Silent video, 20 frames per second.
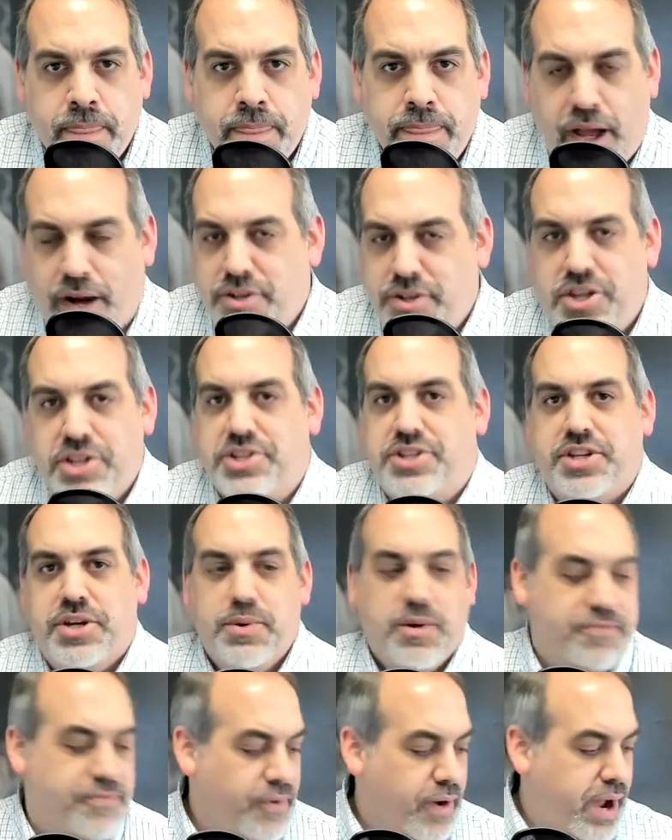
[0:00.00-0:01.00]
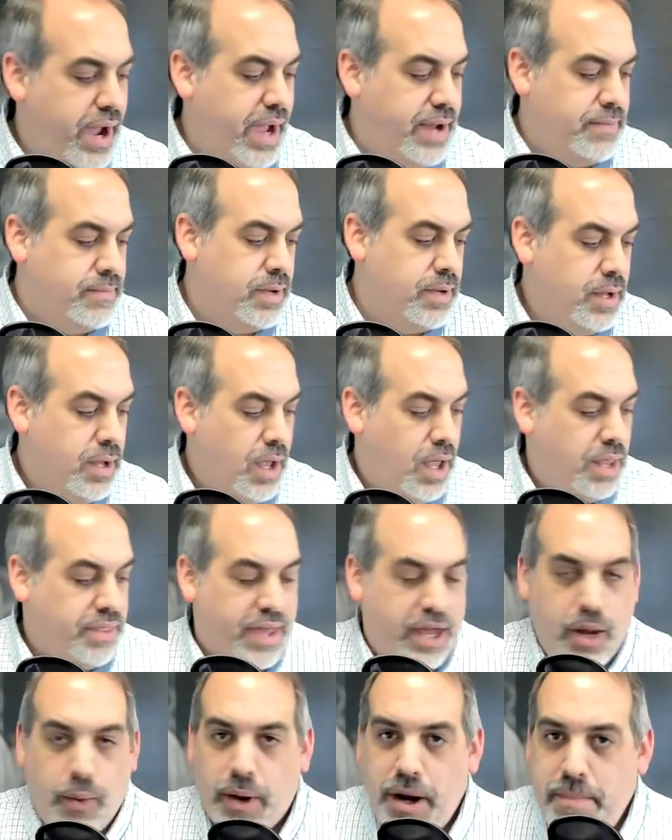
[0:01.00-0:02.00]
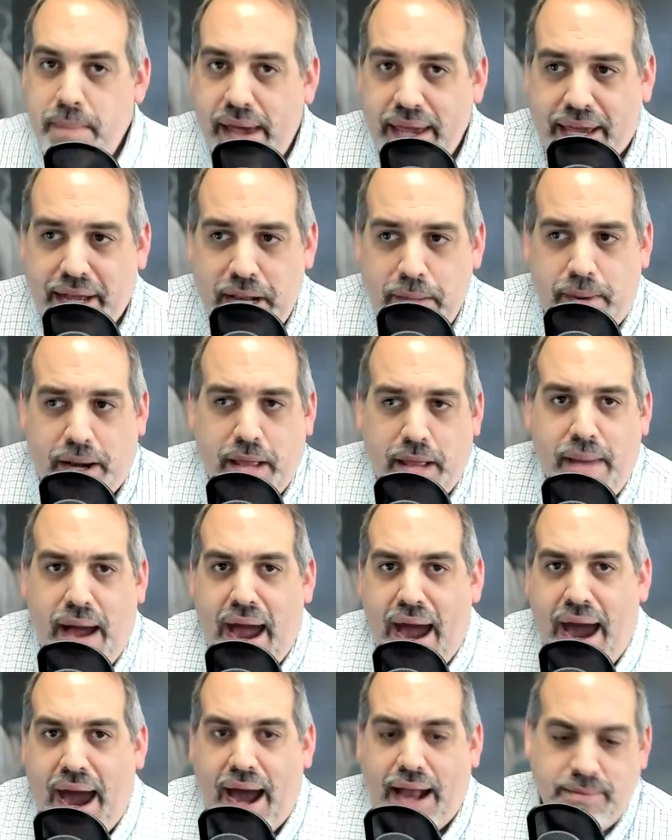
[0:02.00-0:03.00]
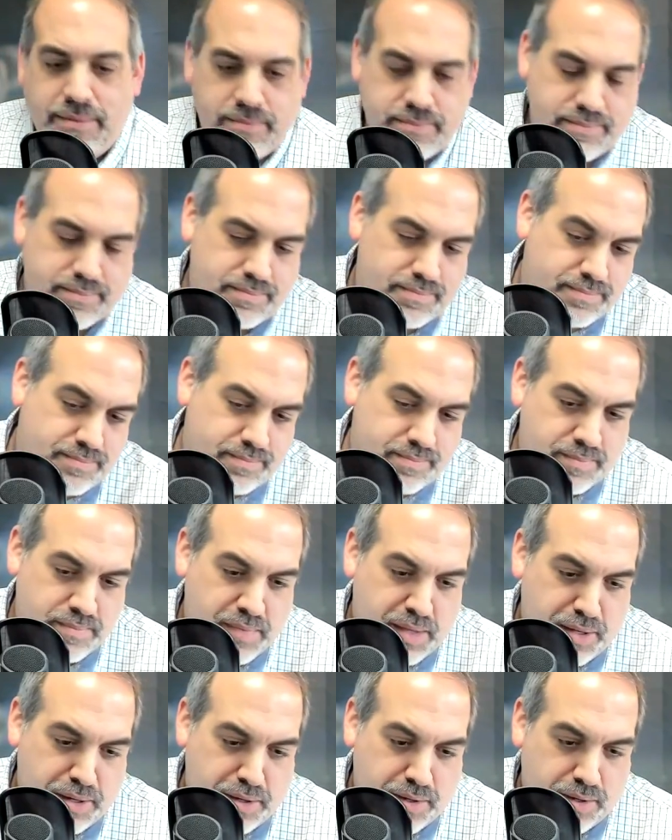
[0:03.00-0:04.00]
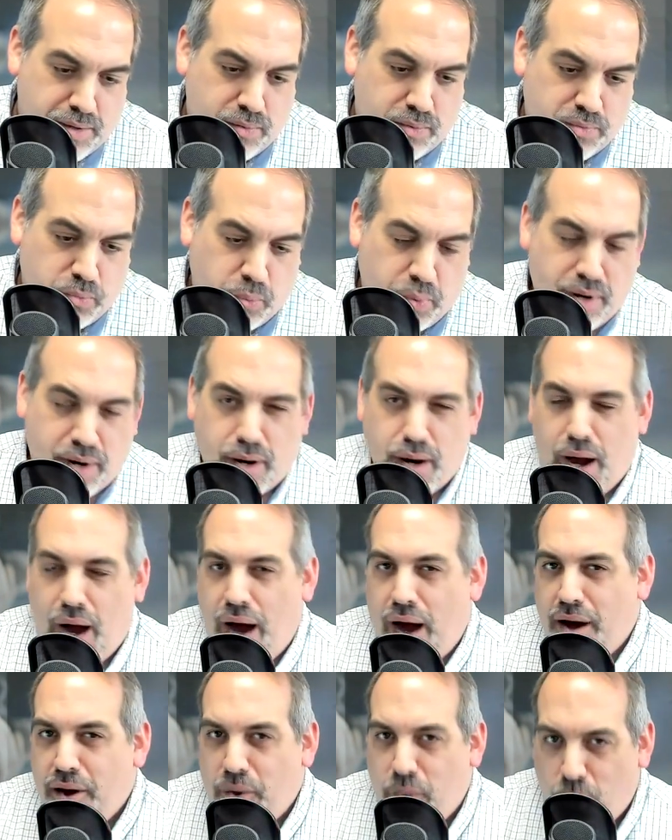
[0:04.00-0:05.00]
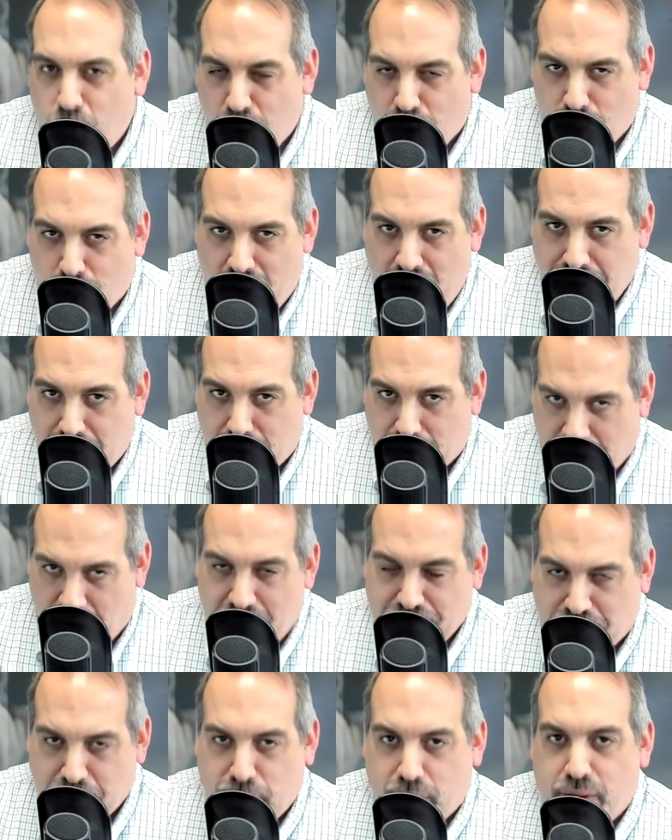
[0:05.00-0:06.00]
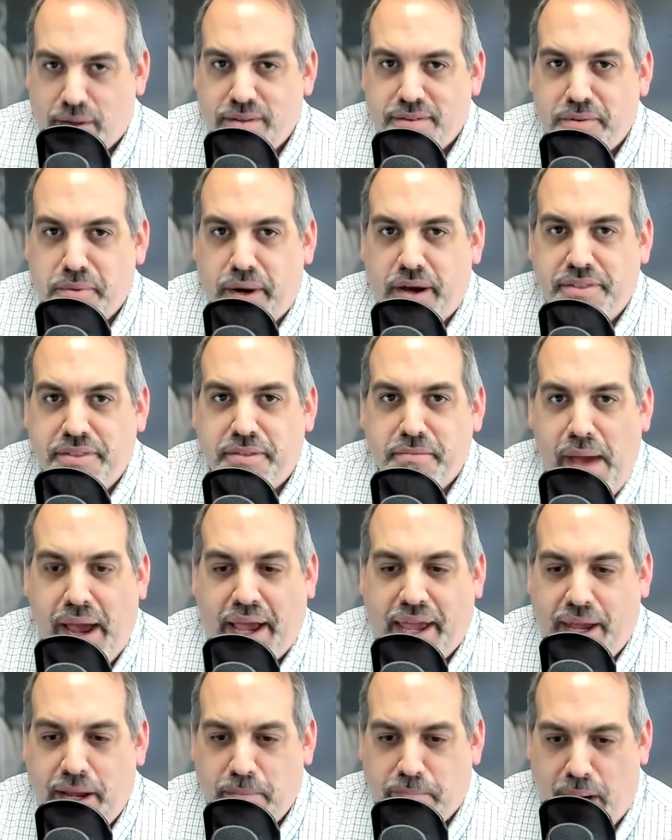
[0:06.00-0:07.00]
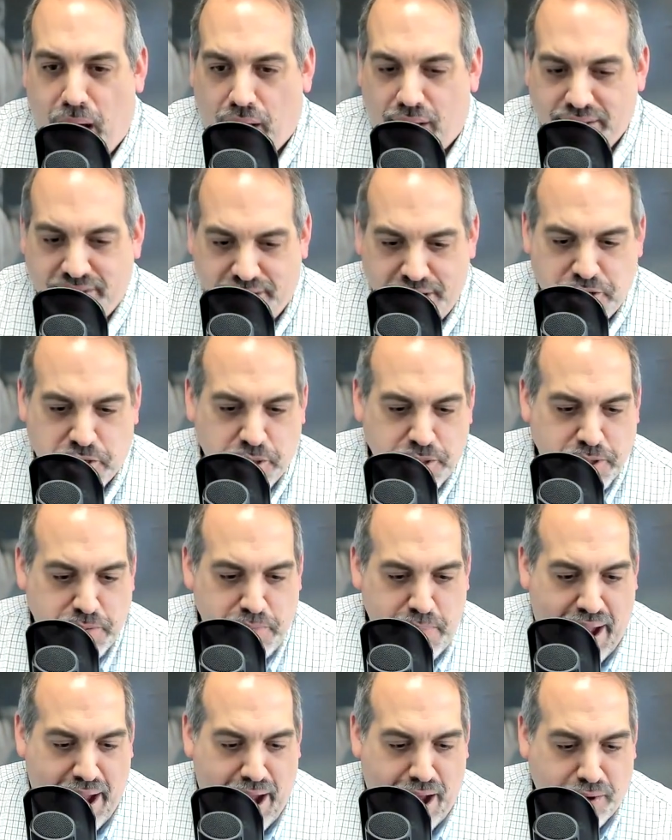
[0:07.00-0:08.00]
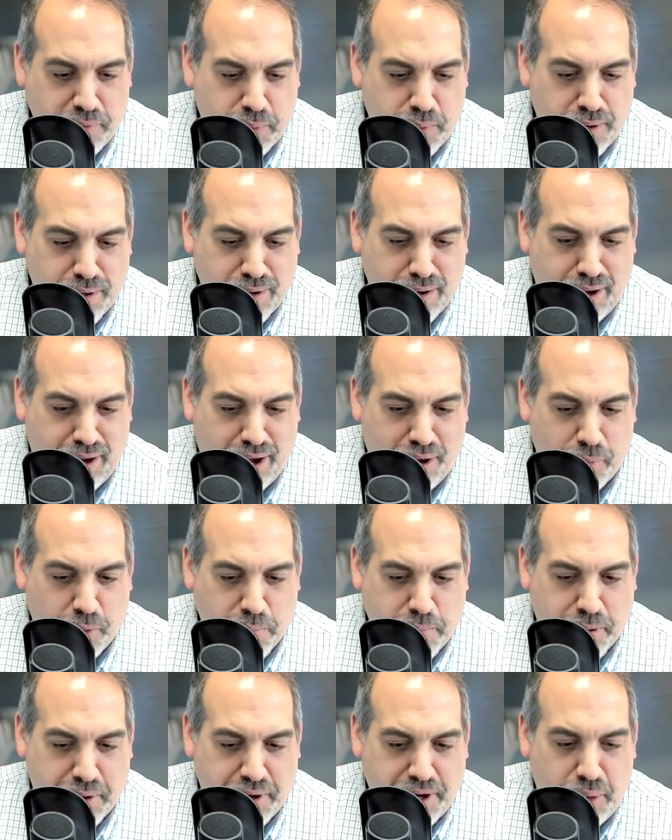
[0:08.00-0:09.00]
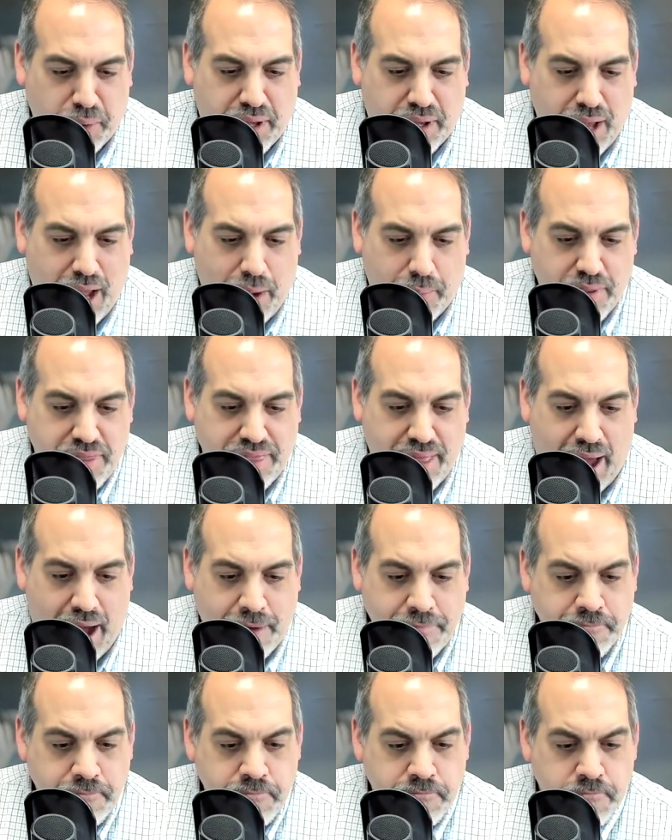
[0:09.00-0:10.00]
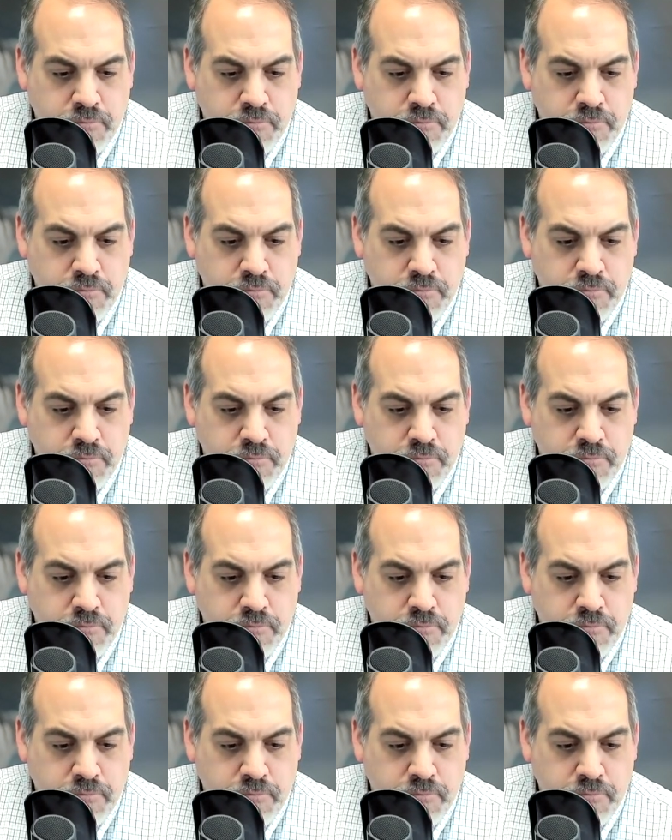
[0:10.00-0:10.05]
They're just too afraid. They don't want to make anybody mad. We're rather comfortable with making politicians mad. We're pretty okay with that.